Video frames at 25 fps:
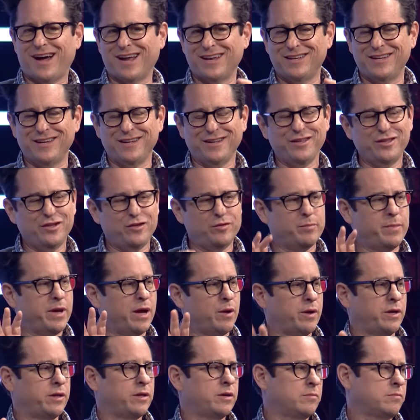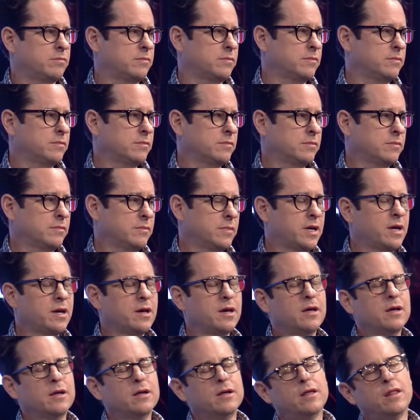ideally you marry them,
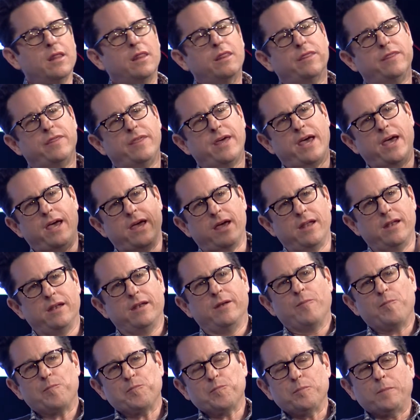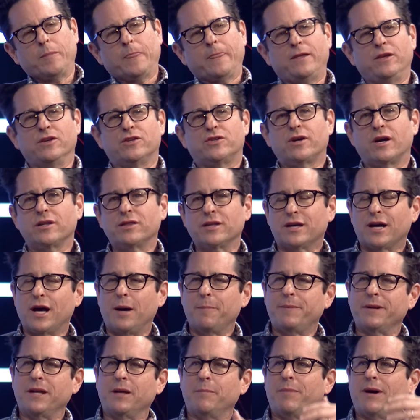then you start the
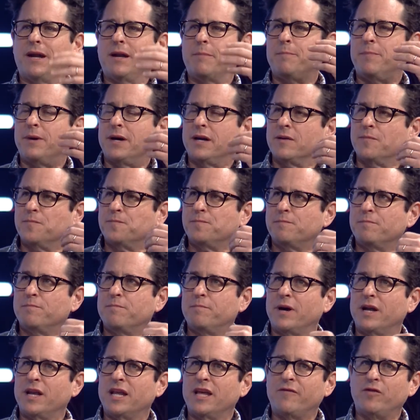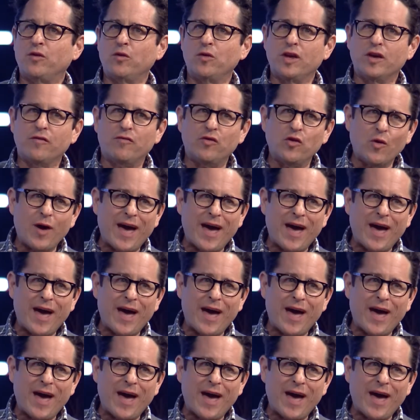company. But, but, but if, if you